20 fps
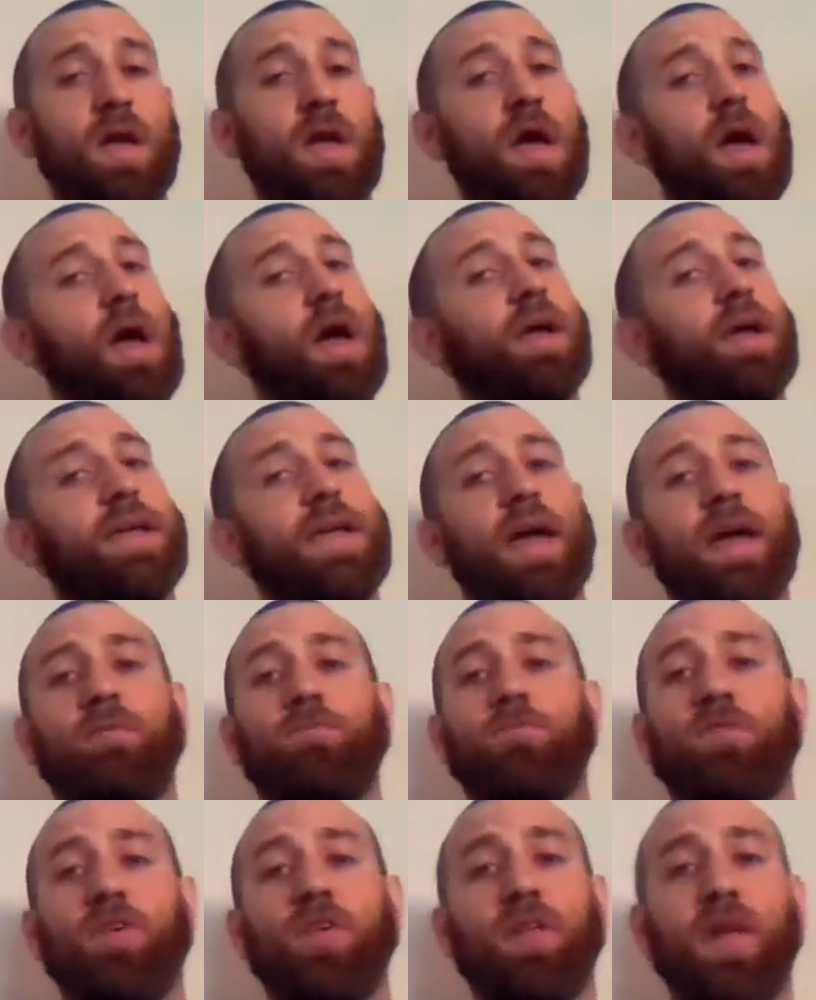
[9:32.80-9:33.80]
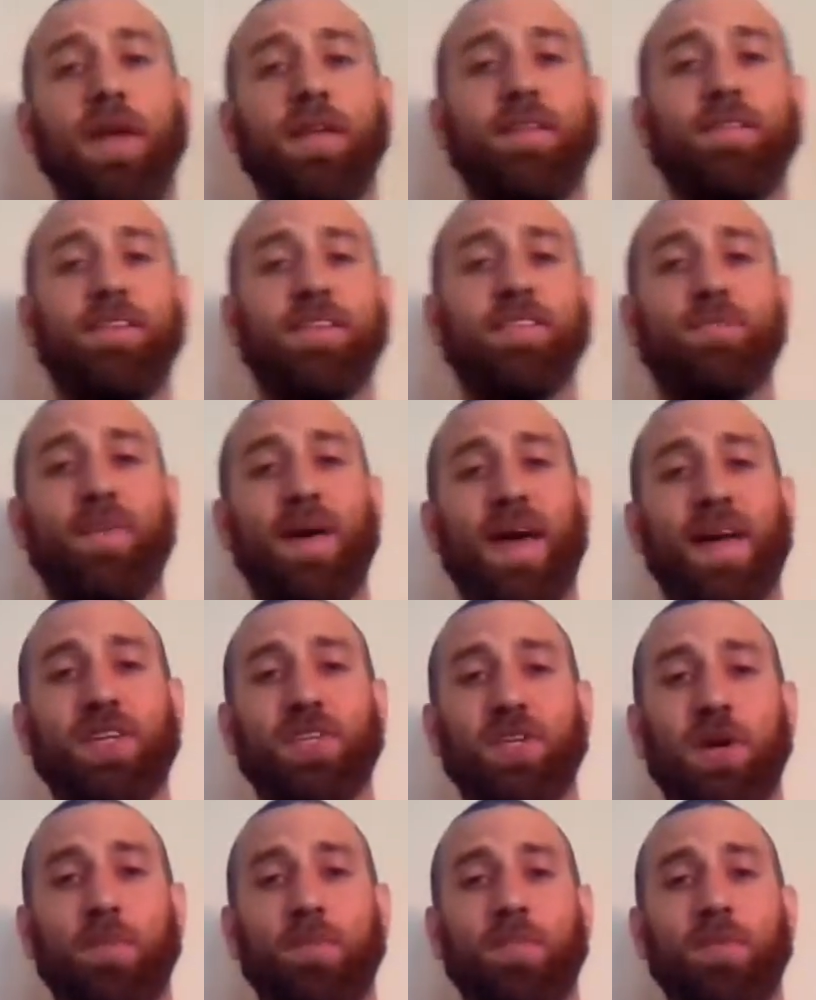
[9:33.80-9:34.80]
Again, really like this
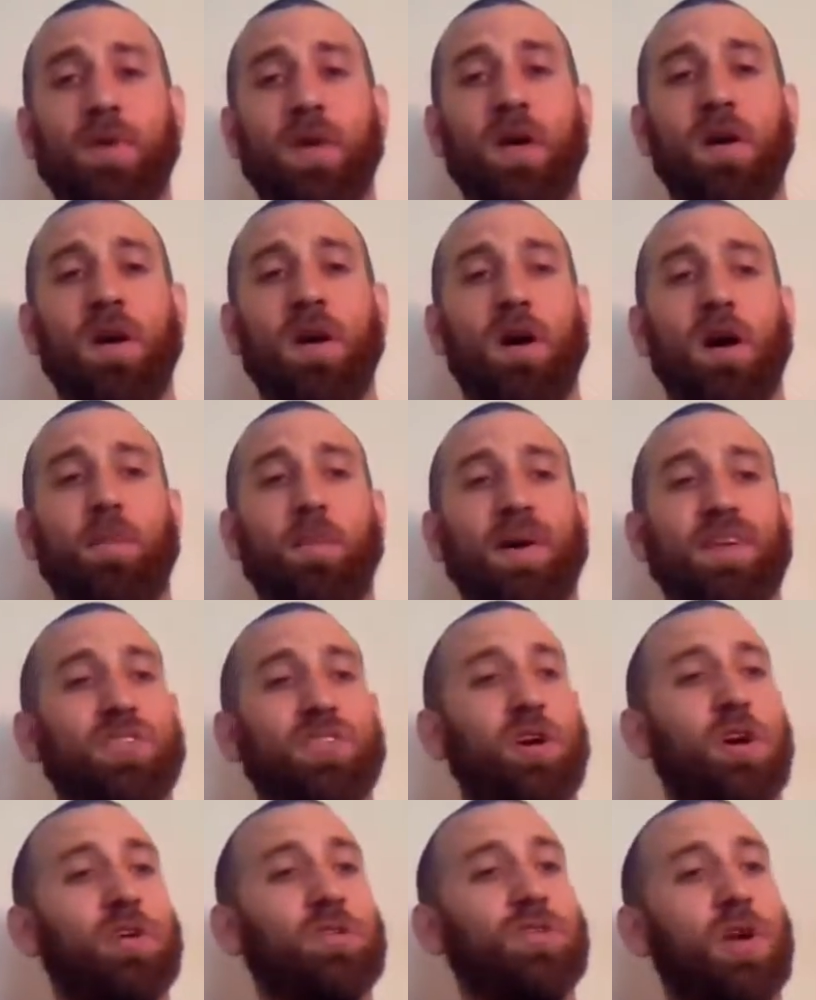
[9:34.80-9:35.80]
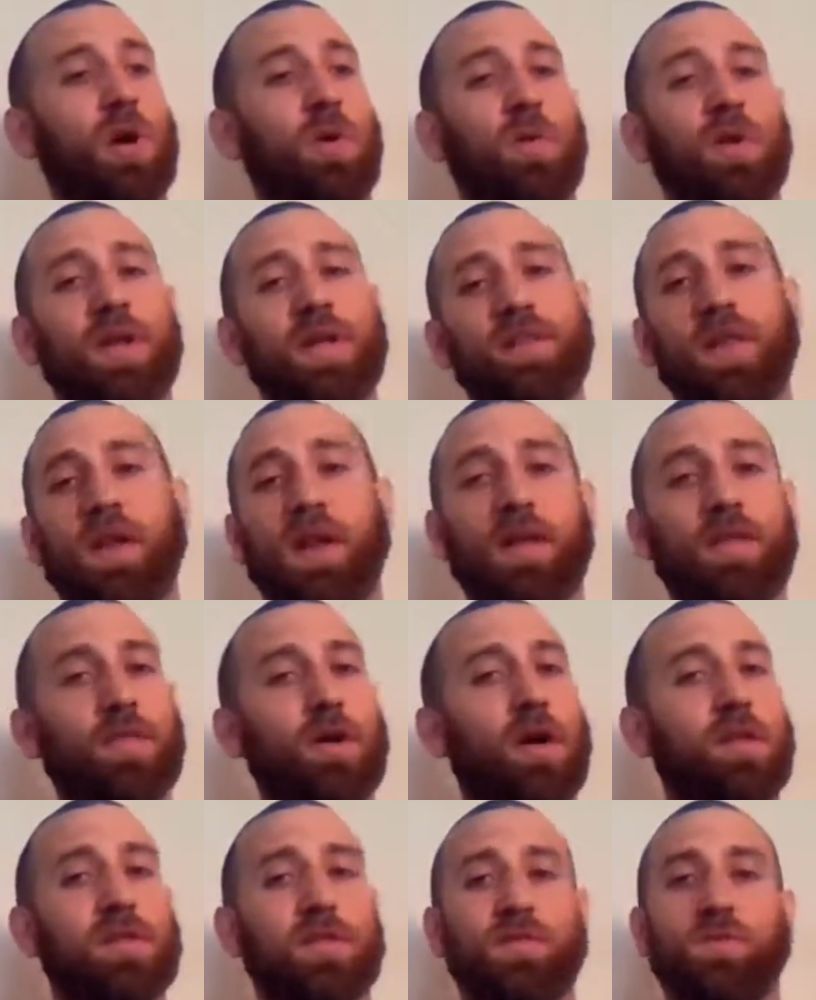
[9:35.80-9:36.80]
matchup. I talked going in that I
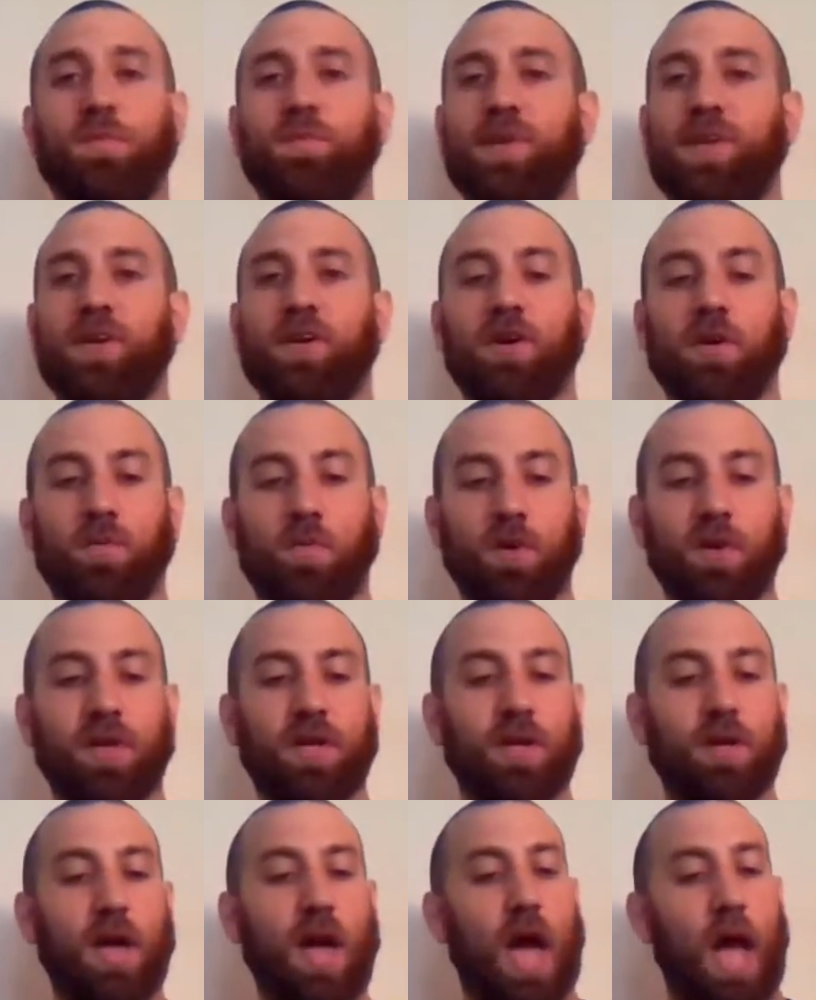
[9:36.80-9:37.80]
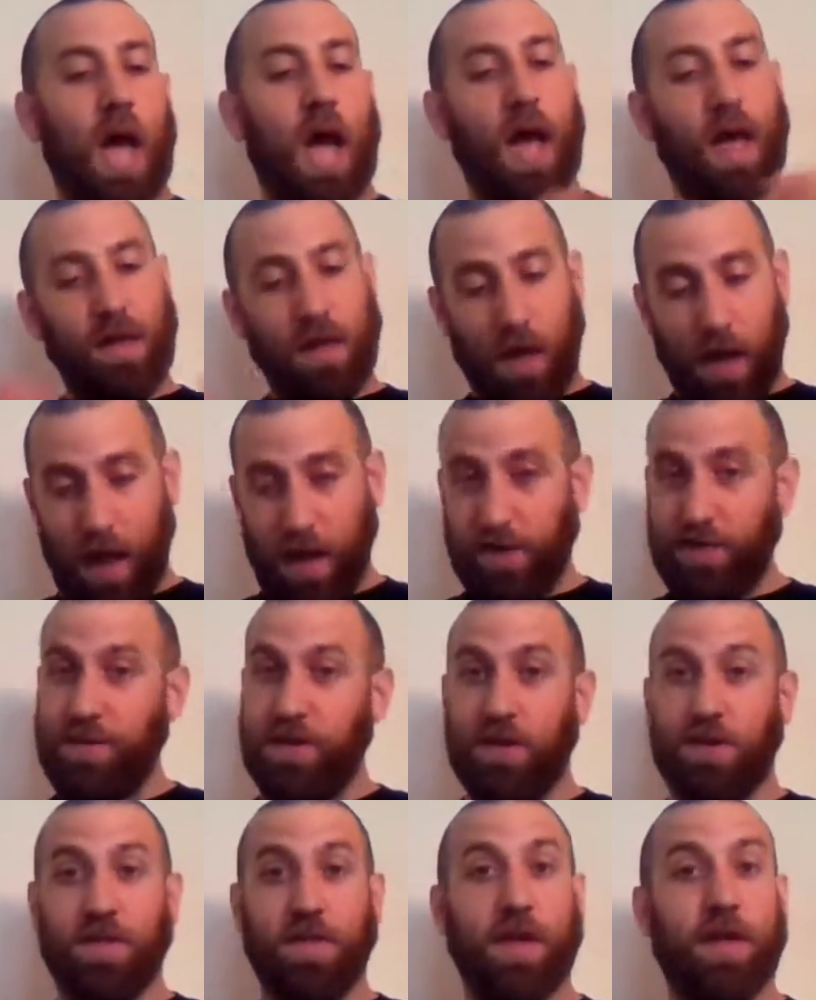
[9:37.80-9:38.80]
thought this would be a good one. I
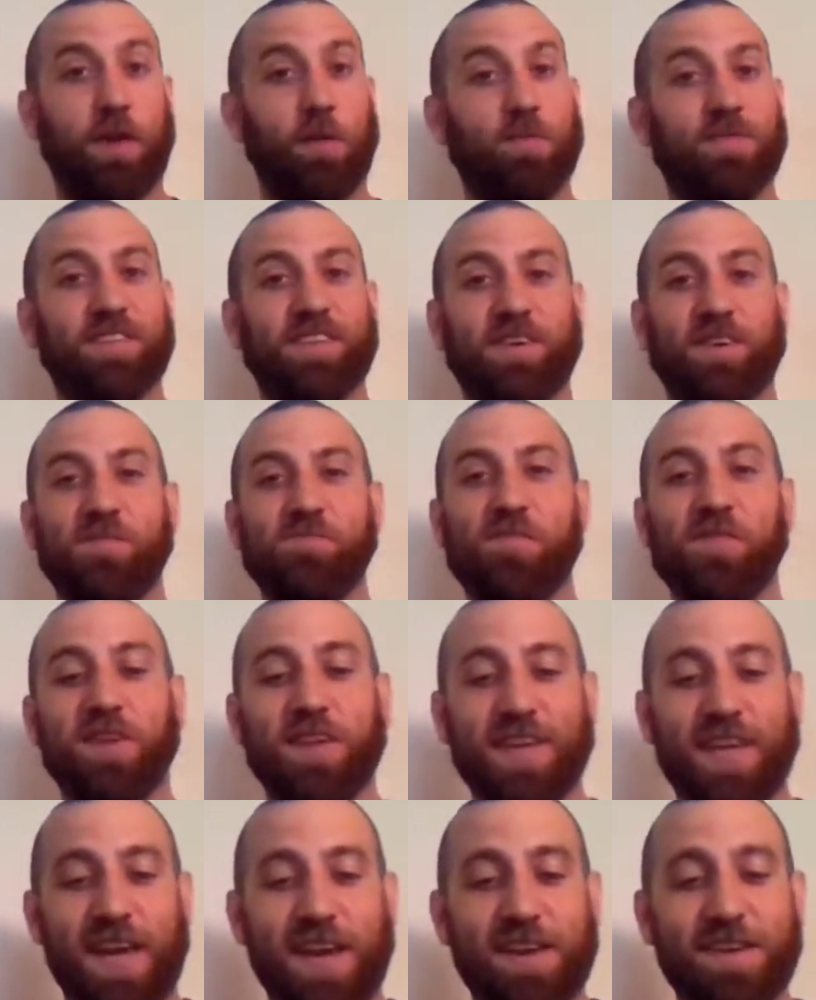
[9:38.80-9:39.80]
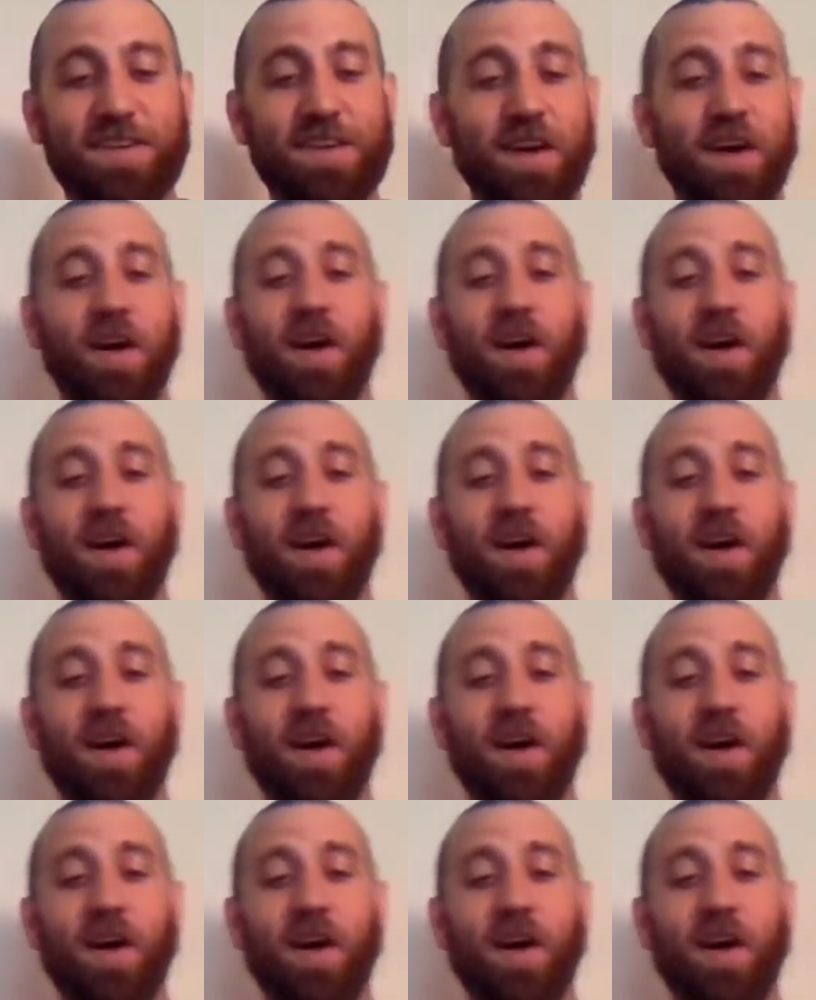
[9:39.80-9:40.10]
did think it was a good one again.